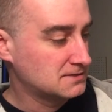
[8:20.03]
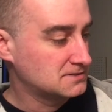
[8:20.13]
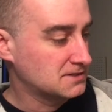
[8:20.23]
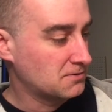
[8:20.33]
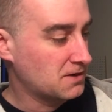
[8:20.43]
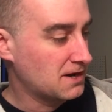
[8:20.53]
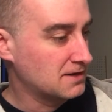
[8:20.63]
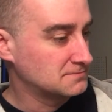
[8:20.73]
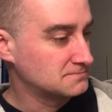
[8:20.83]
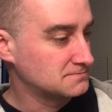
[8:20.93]

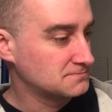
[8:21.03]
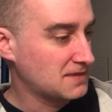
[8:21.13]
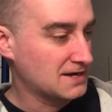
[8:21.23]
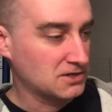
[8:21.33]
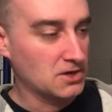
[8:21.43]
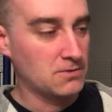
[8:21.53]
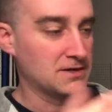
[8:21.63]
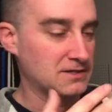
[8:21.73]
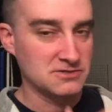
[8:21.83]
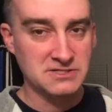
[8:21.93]
So and it can go
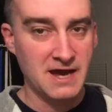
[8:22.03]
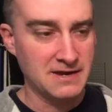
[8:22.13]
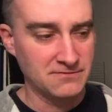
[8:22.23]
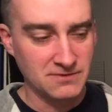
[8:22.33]
on either side.